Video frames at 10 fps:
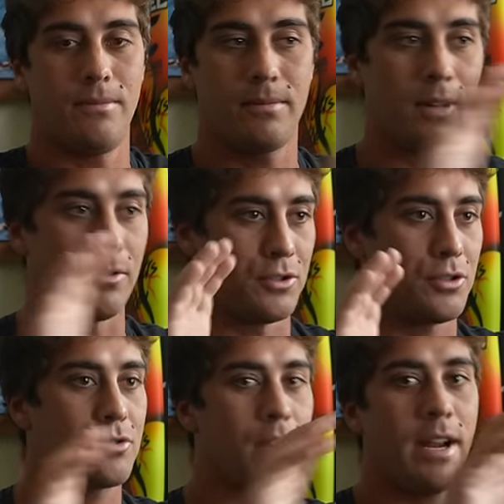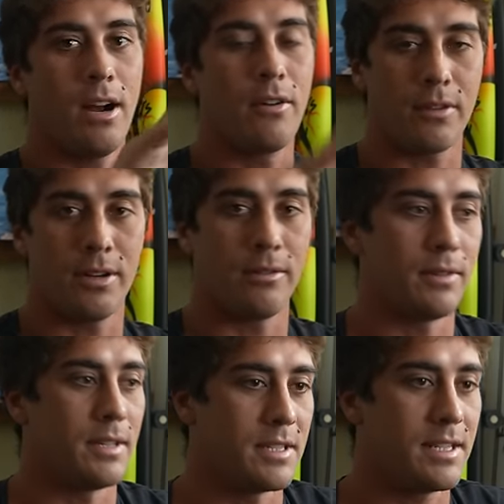goes straight over you, and
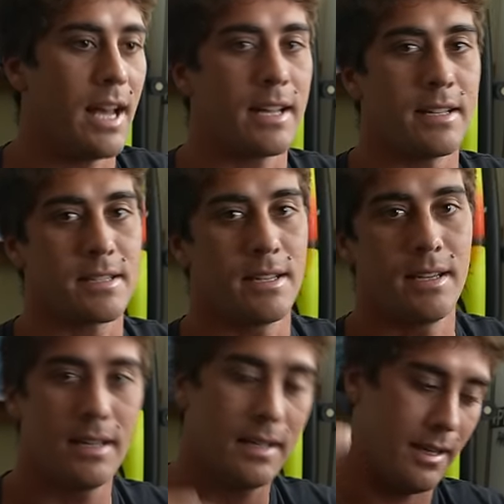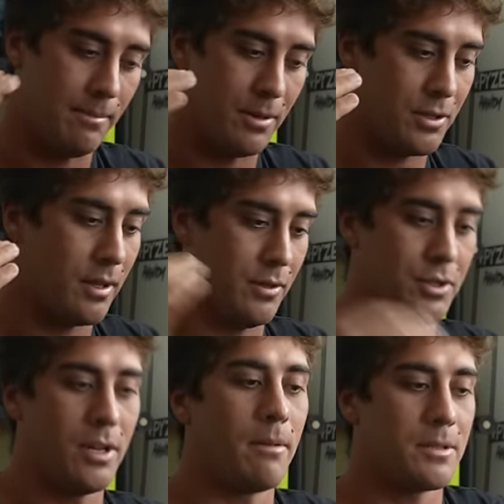within seconds it puts you under
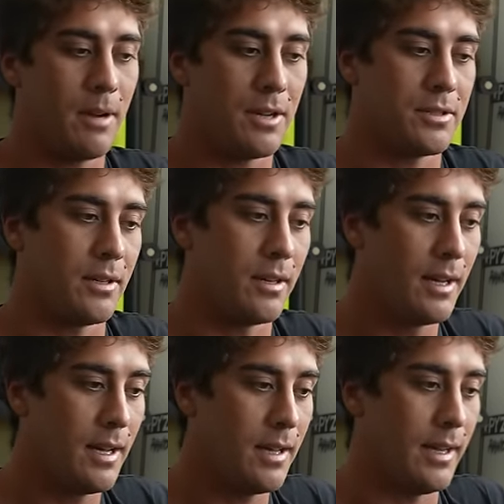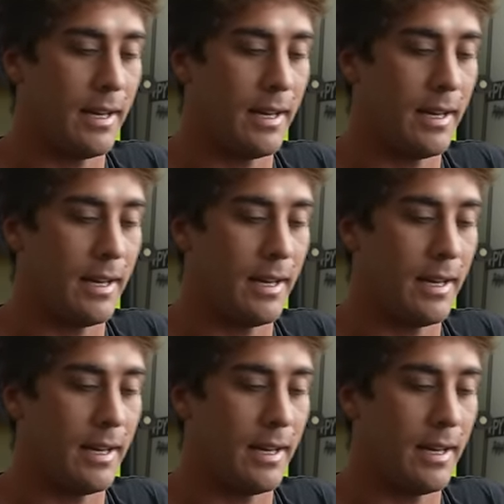so much pressure that